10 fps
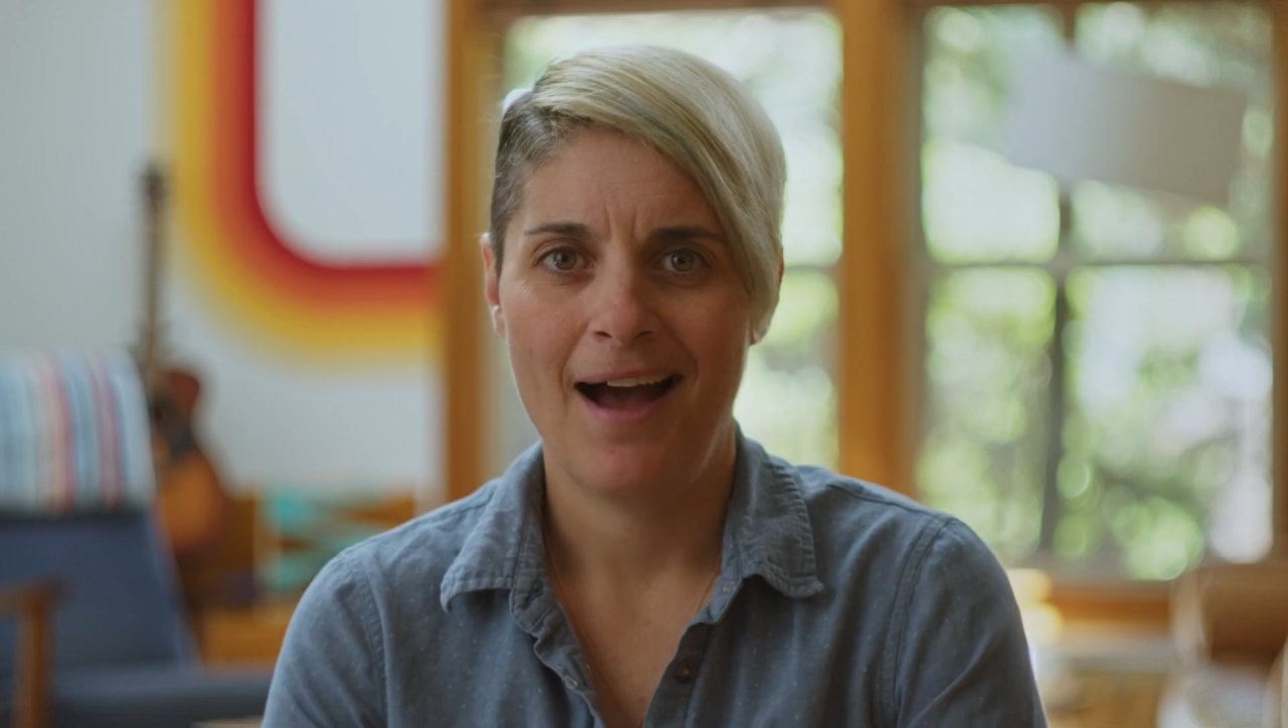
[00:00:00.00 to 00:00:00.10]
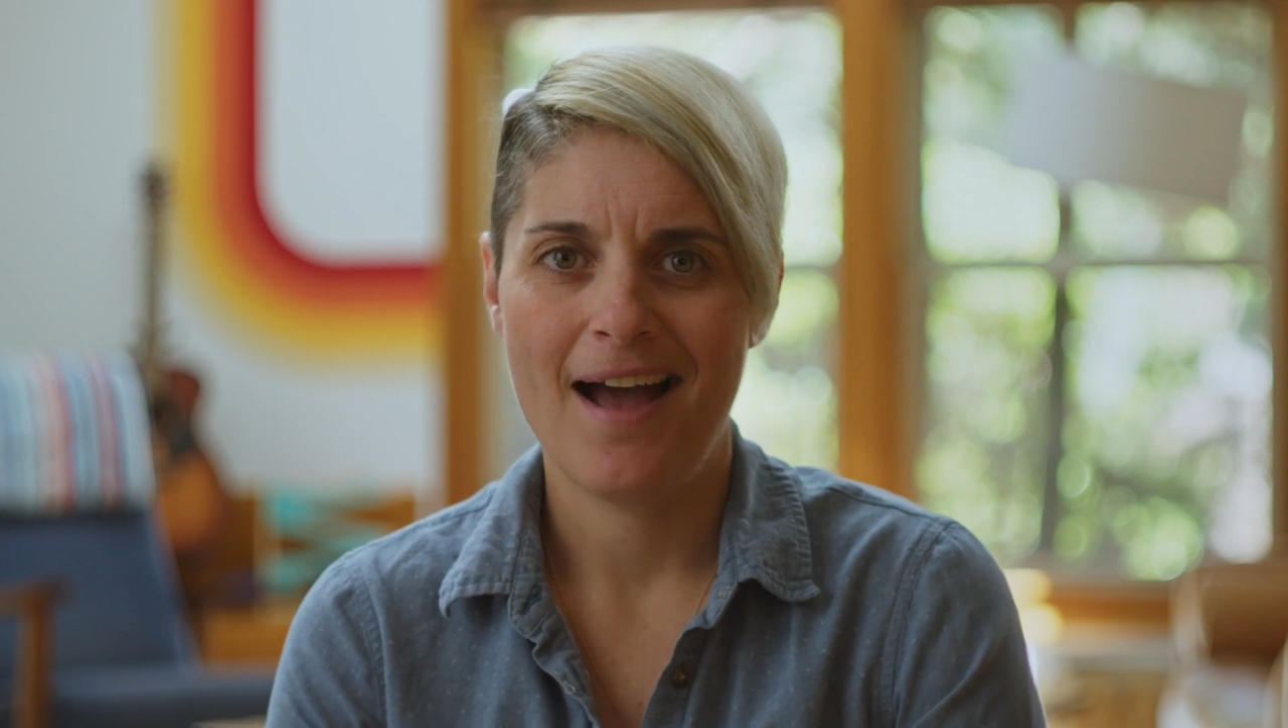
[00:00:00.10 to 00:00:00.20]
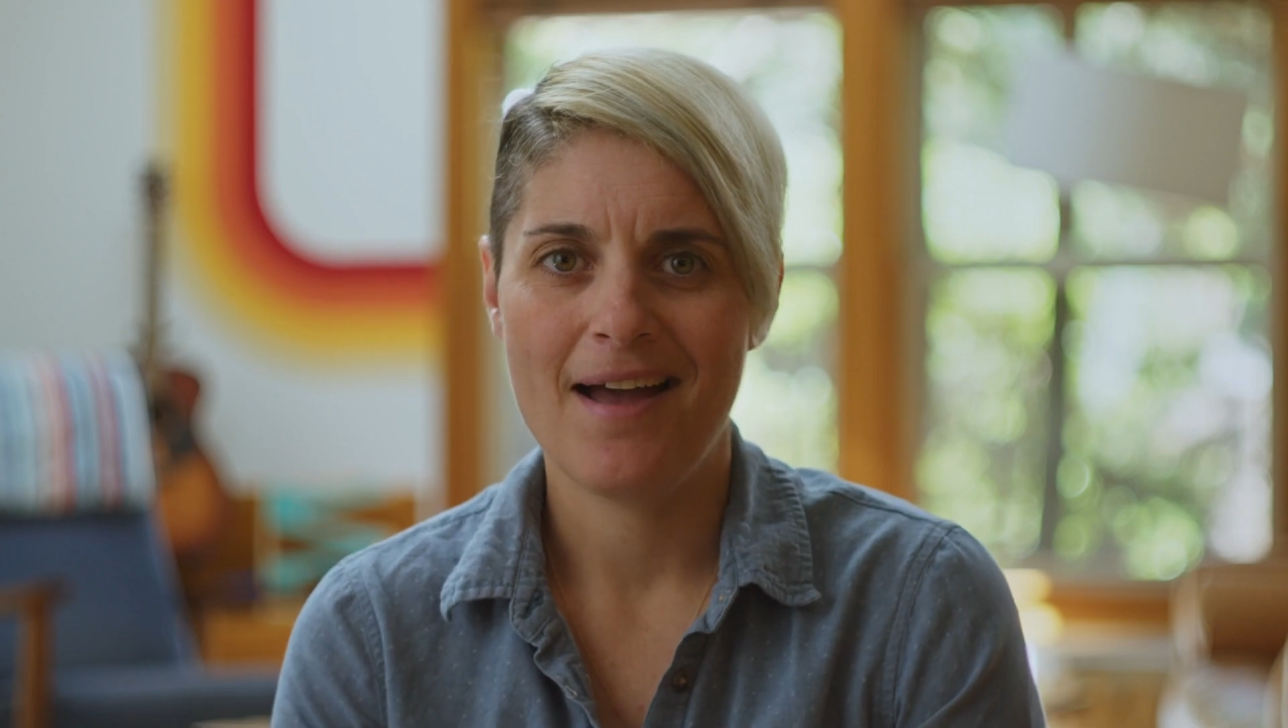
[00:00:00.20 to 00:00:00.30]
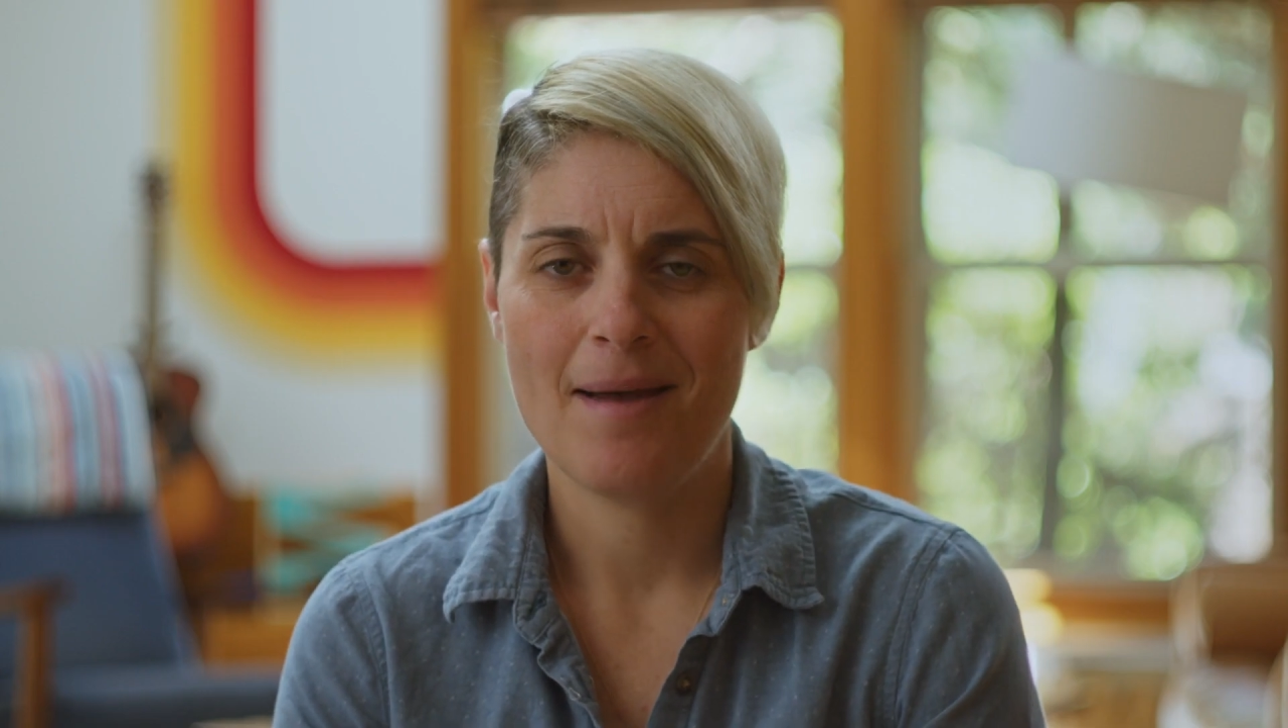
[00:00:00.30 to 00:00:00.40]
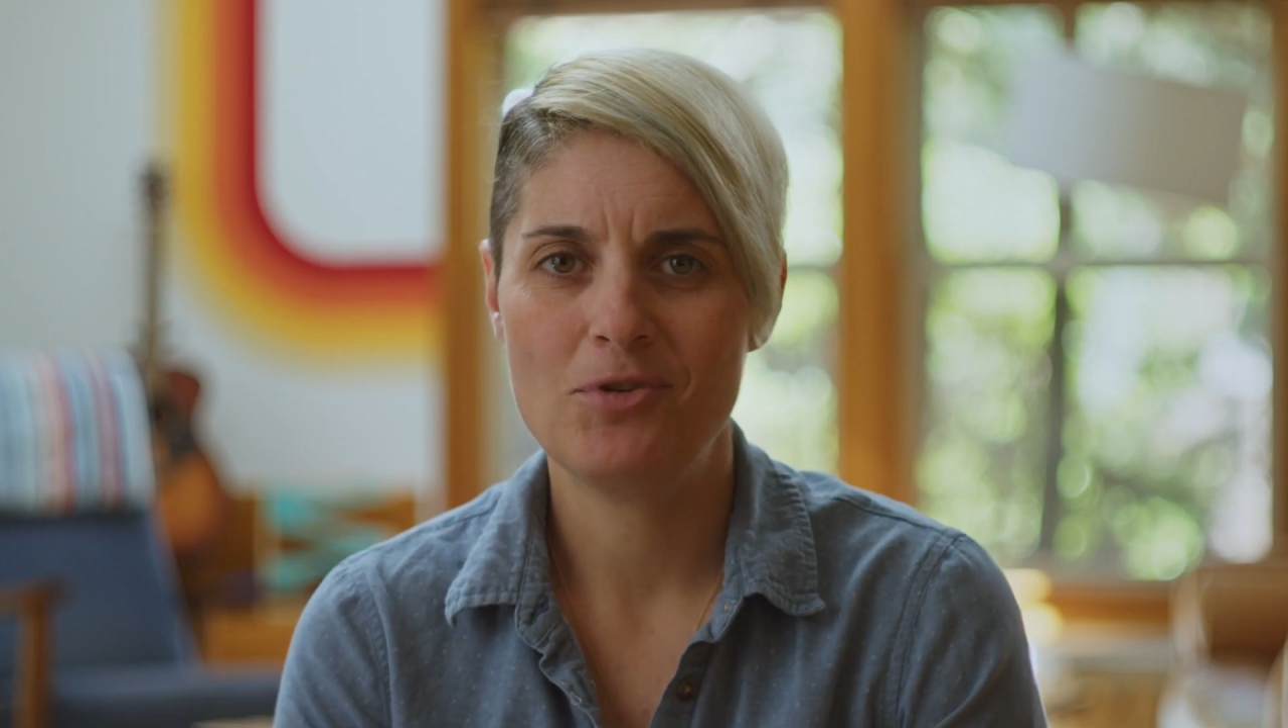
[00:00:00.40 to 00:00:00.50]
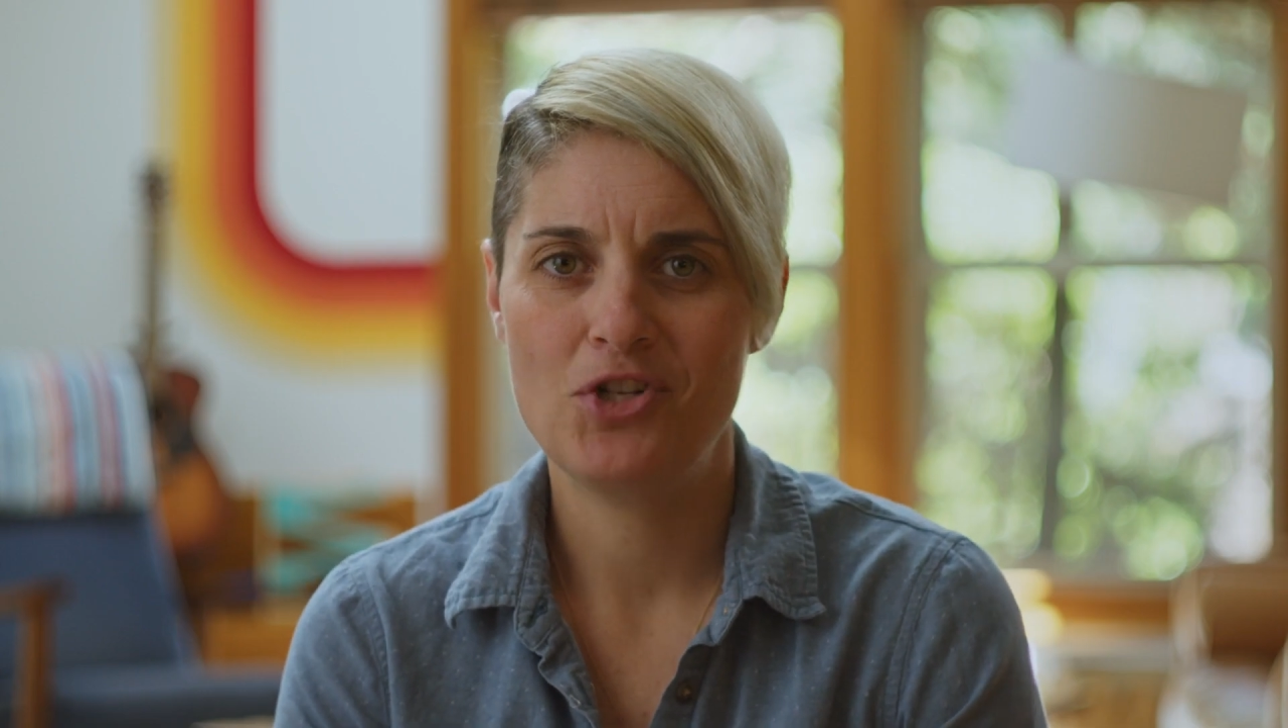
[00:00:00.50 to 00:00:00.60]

Hi, I'm